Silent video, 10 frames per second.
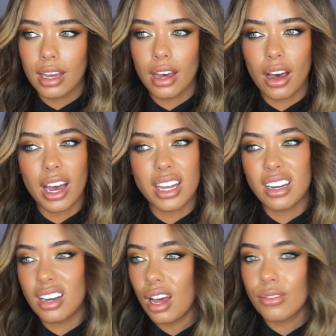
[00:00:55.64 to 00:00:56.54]
I
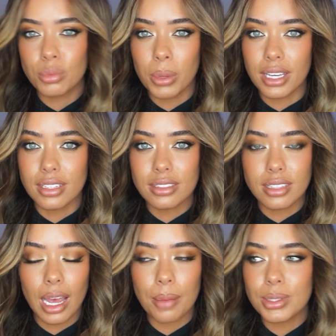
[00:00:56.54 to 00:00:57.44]
loved wigs,
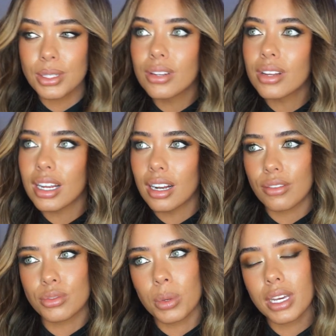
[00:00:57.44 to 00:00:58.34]
absolutely
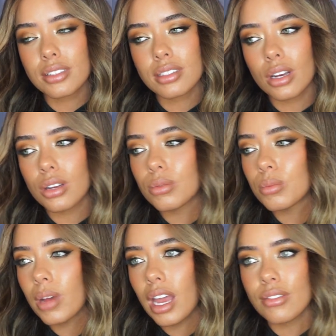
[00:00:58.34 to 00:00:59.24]
loved wigs. So
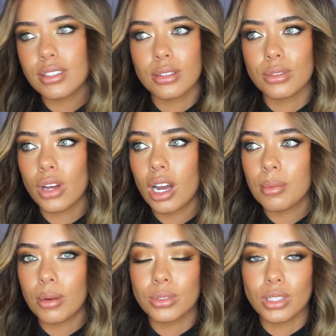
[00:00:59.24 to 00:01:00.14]
every single time
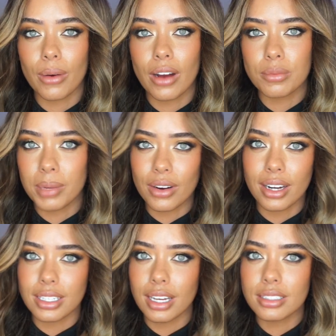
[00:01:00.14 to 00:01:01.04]
I would go out with my
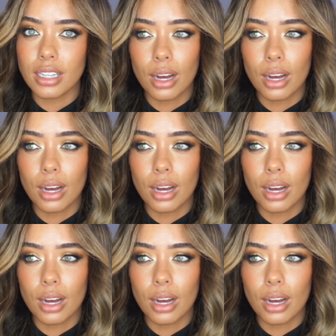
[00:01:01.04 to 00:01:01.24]
granddad, I